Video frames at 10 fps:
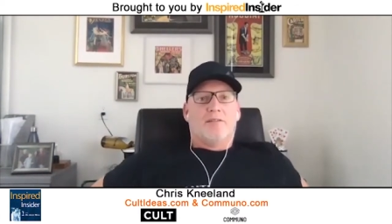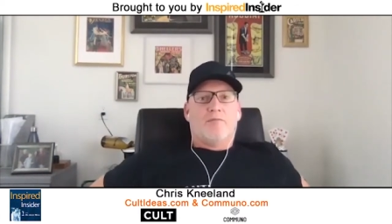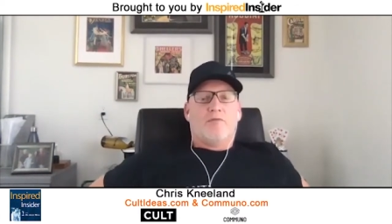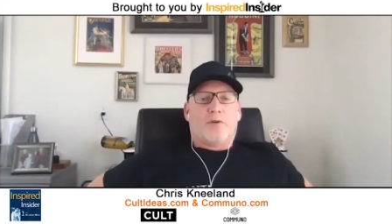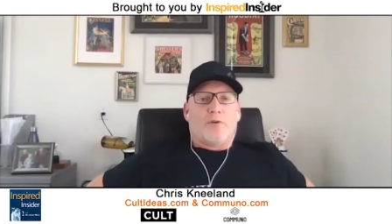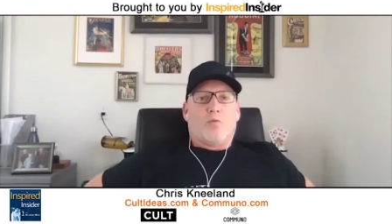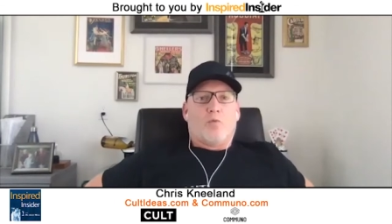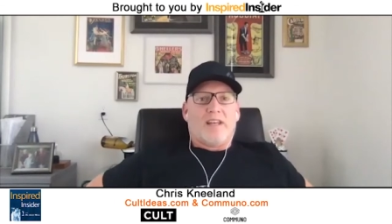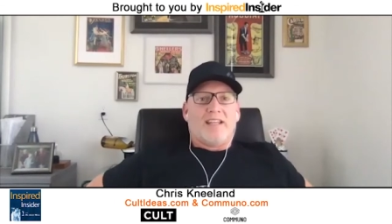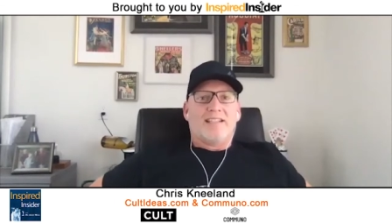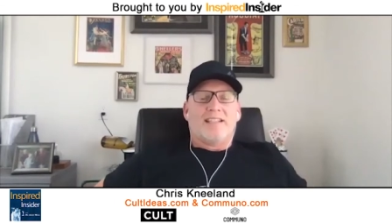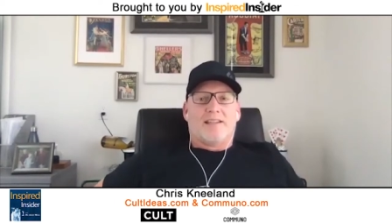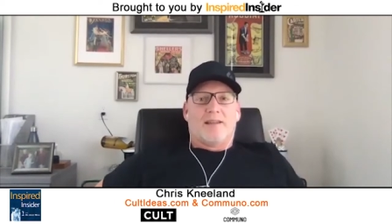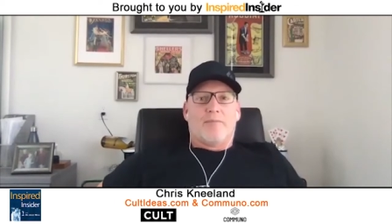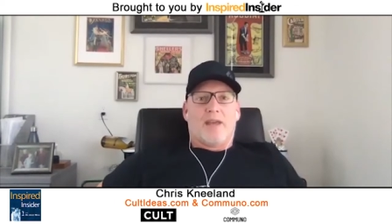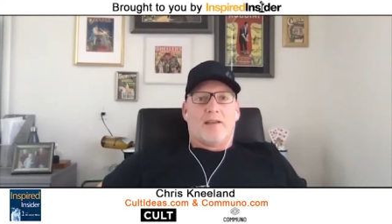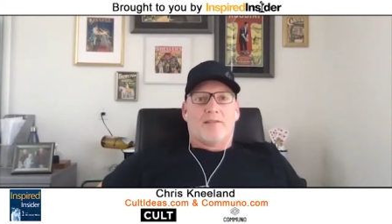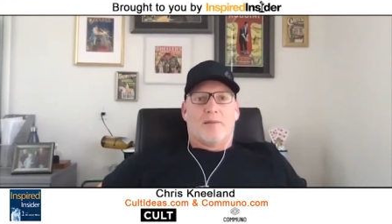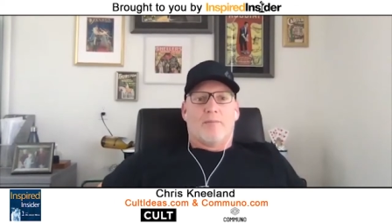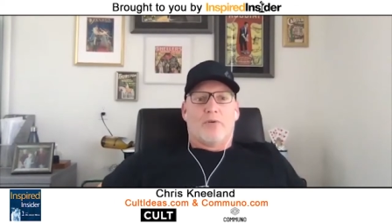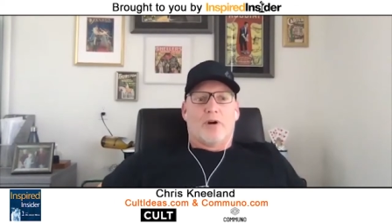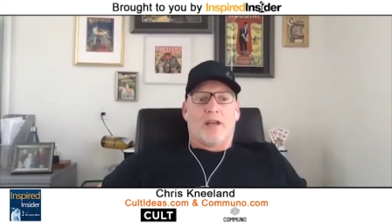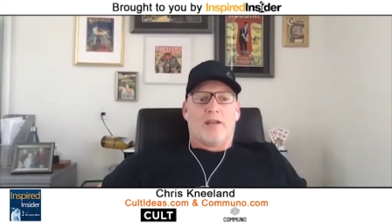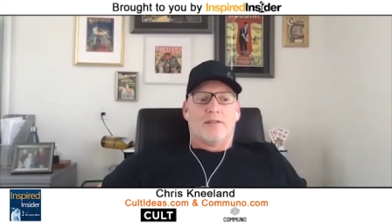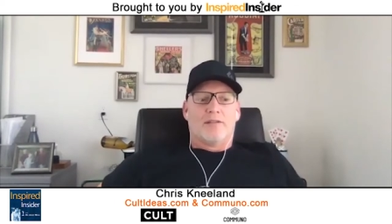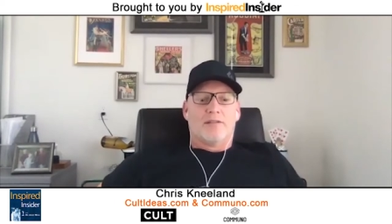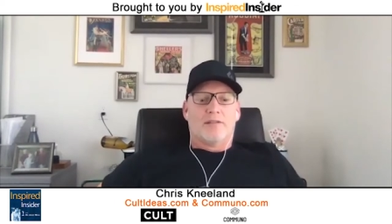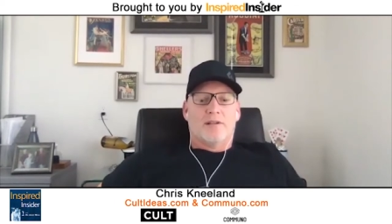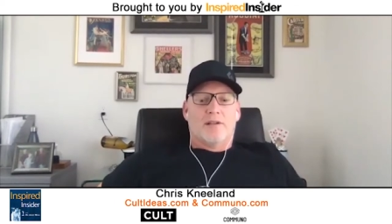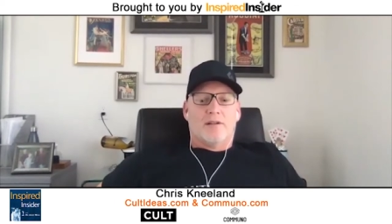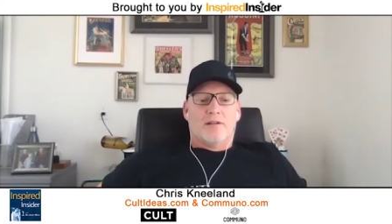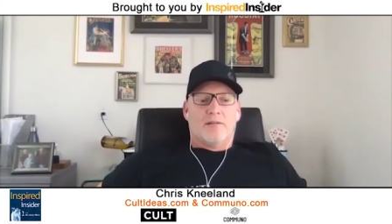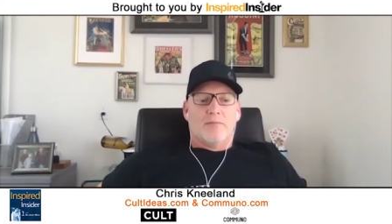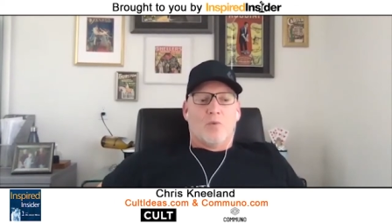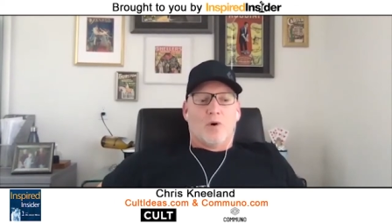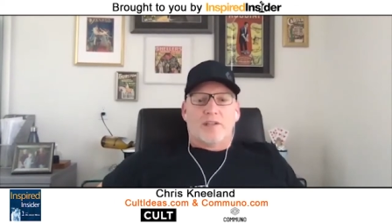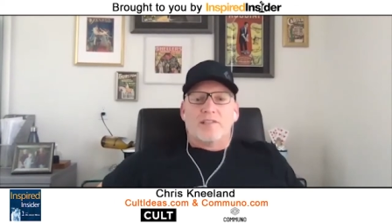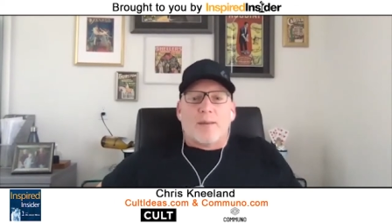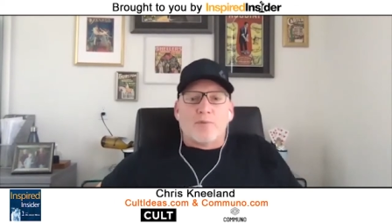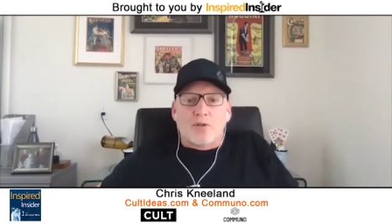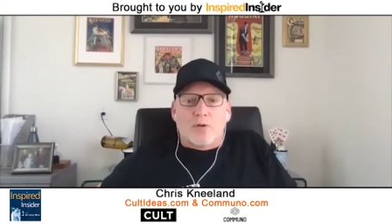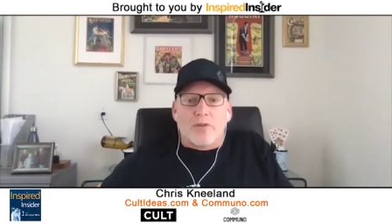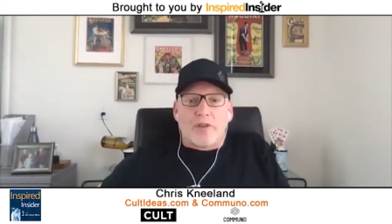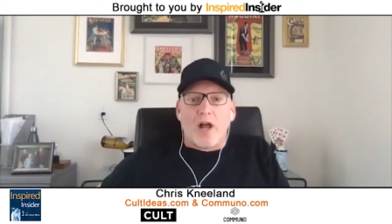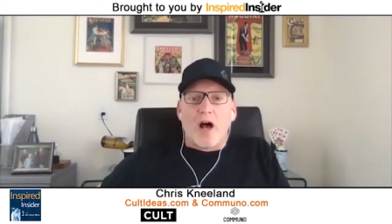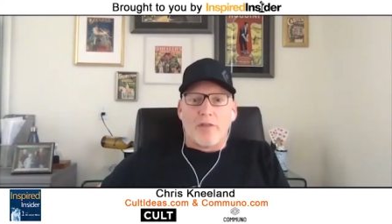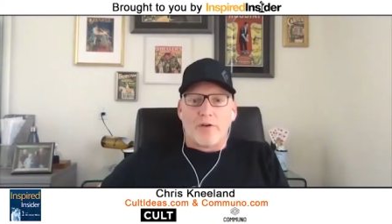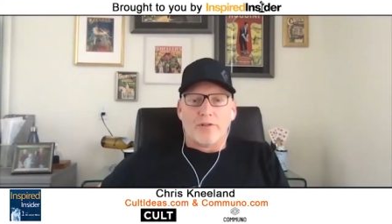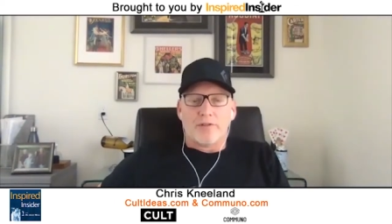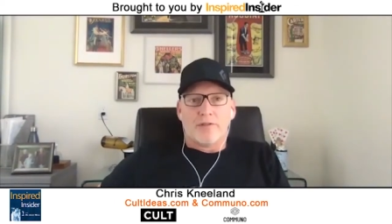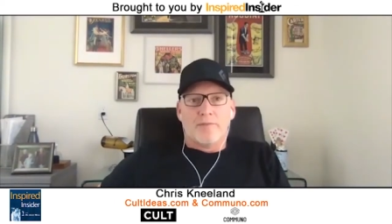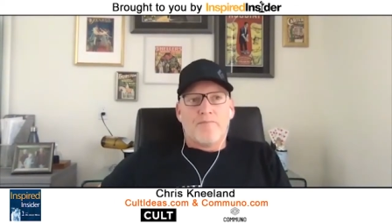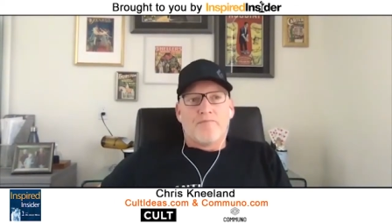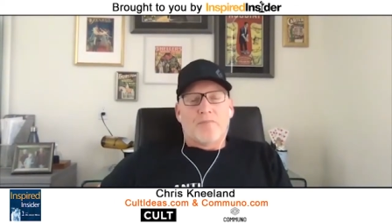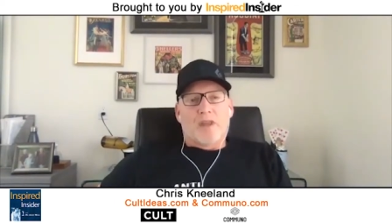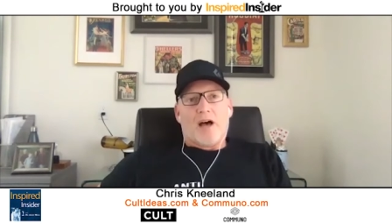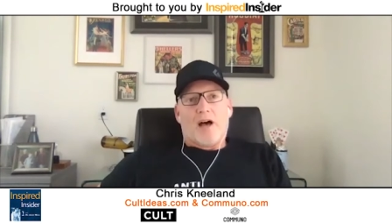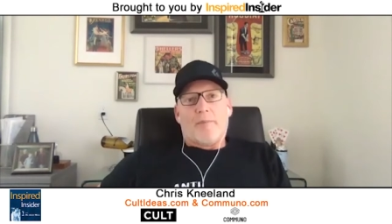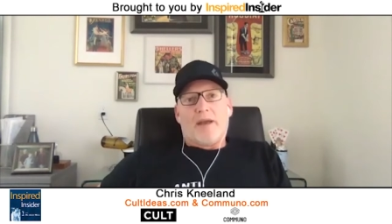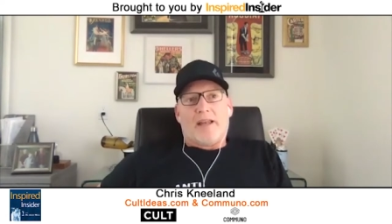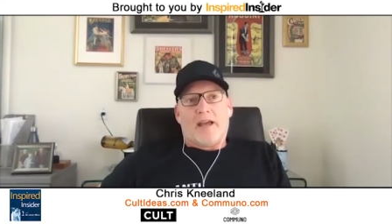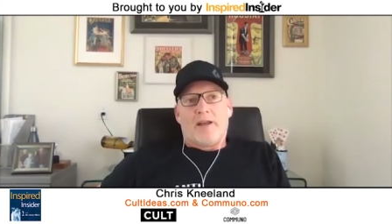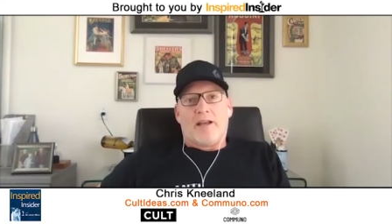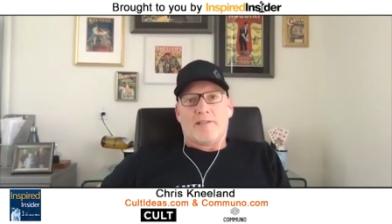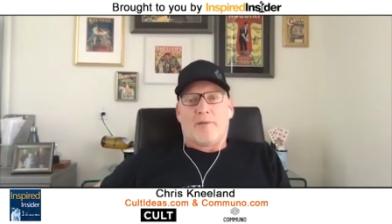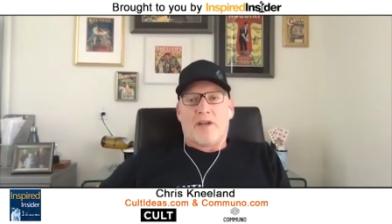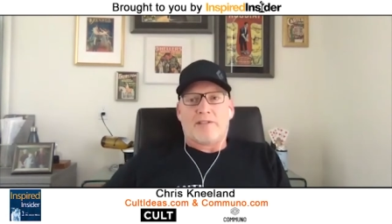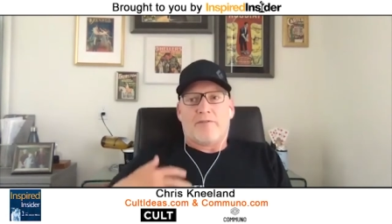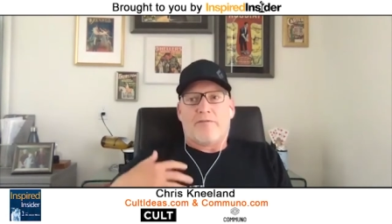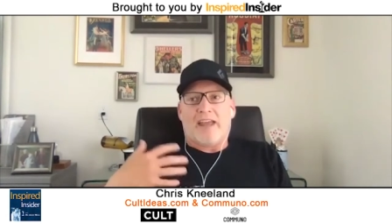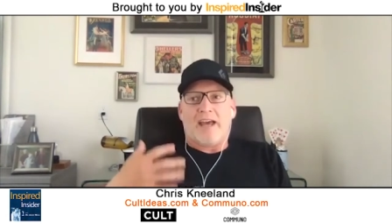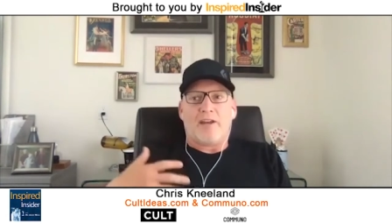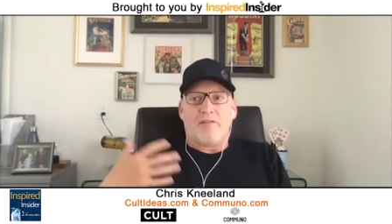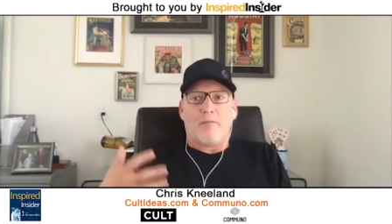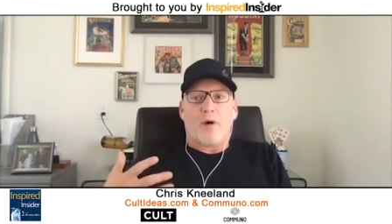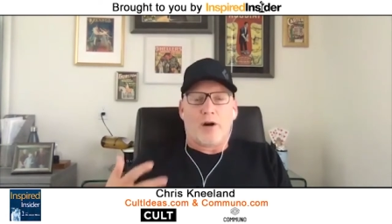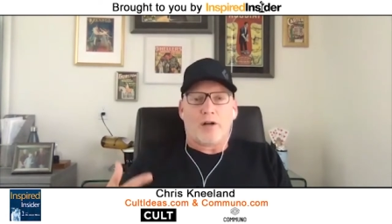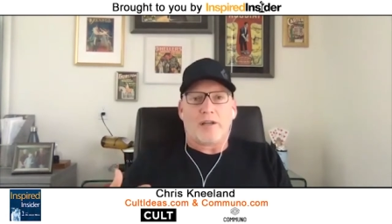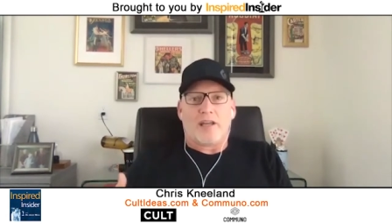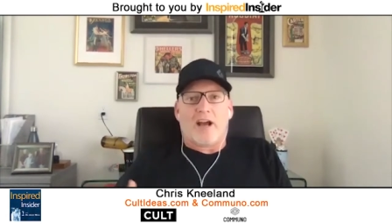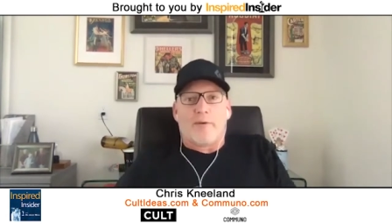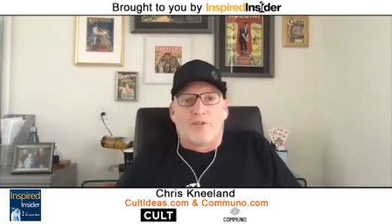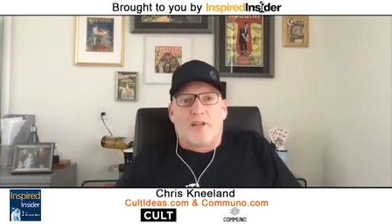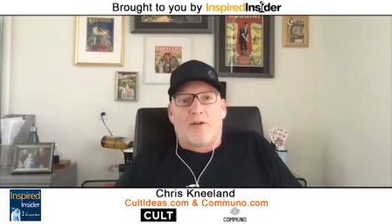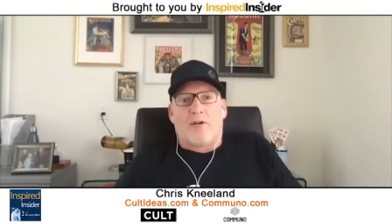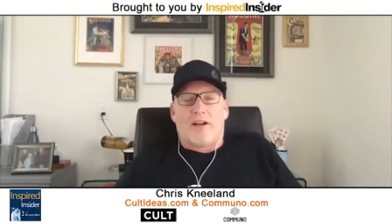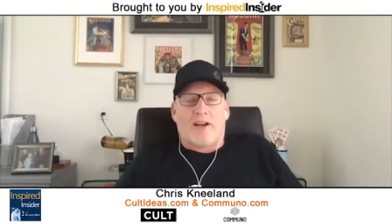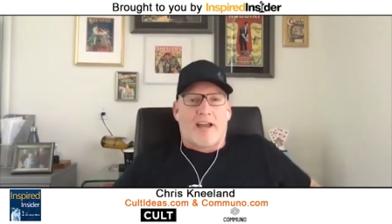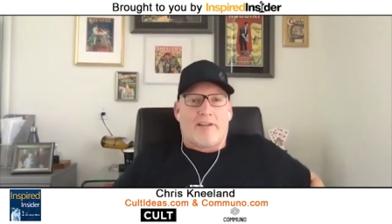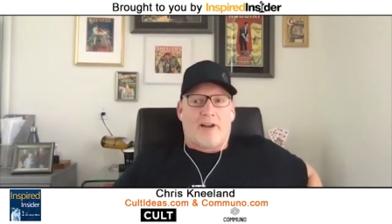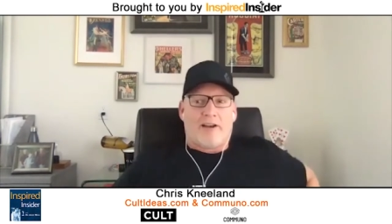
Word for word: for what is it that makes some brands more exceptional than others. And as a fan of marketing, I was, you know, I